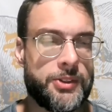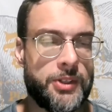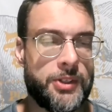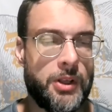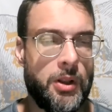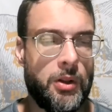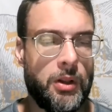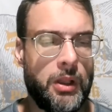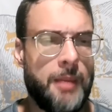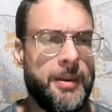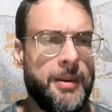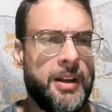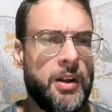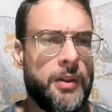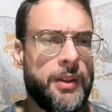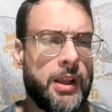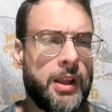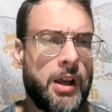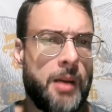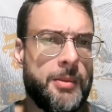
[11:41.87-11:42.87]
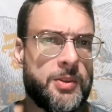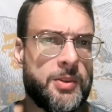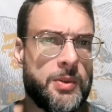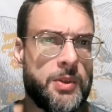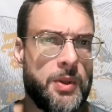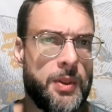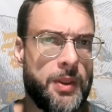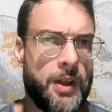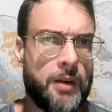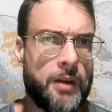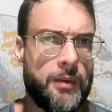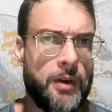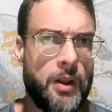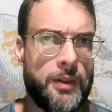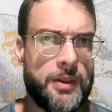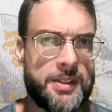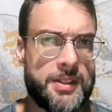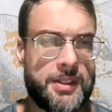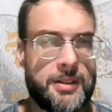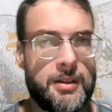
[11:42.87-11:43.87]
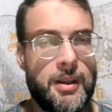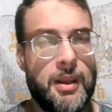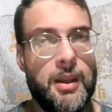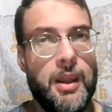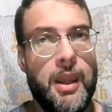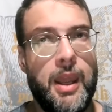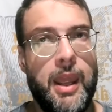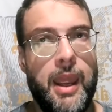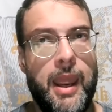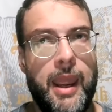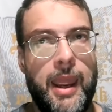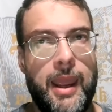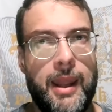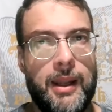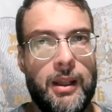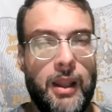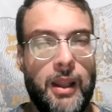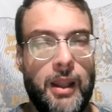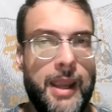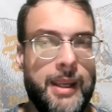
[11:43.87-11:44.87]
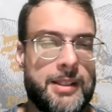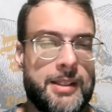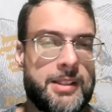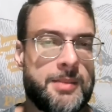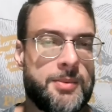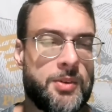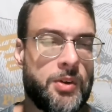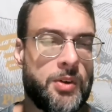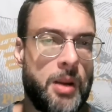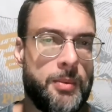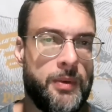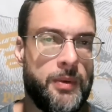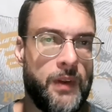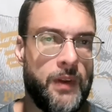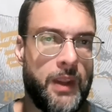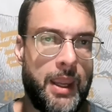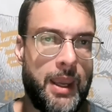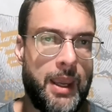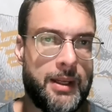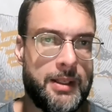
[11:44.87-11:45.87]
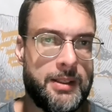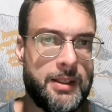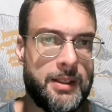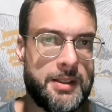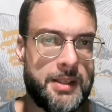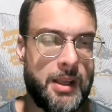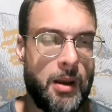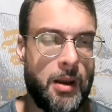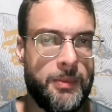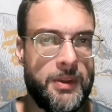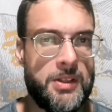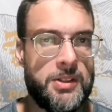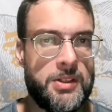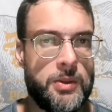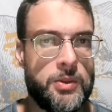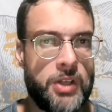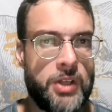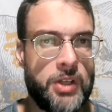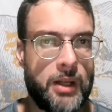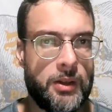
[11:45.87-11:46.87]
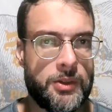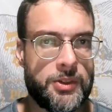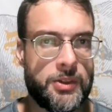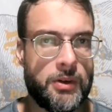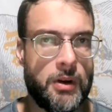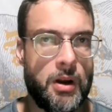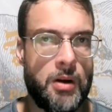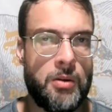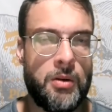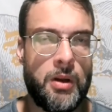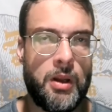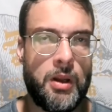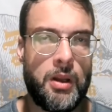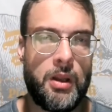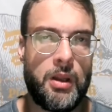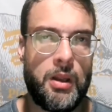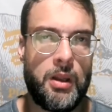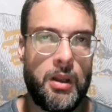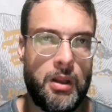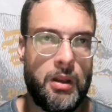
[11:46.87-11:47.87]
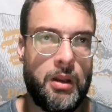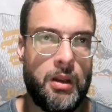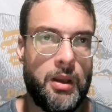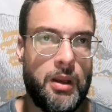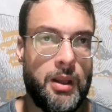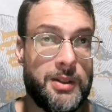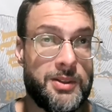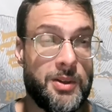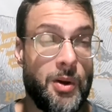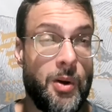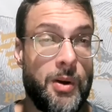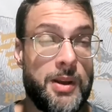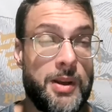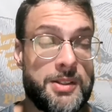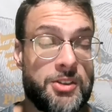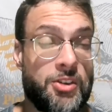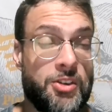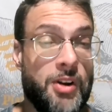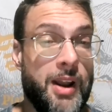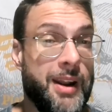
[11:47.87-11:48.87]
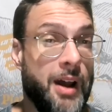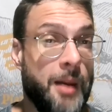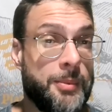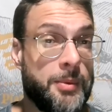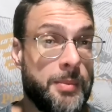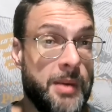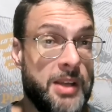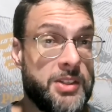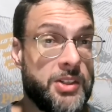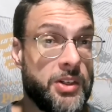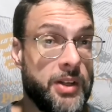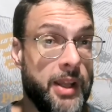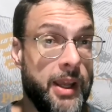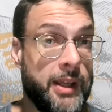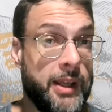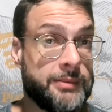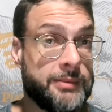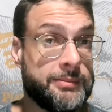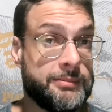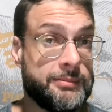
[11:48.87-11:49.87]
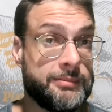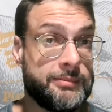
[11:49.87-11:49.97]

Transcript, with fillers: So let me know in the comments what you thought of all this, and like and subscribe if you can. It does help these new channels grow. And as always, try and optimize your day.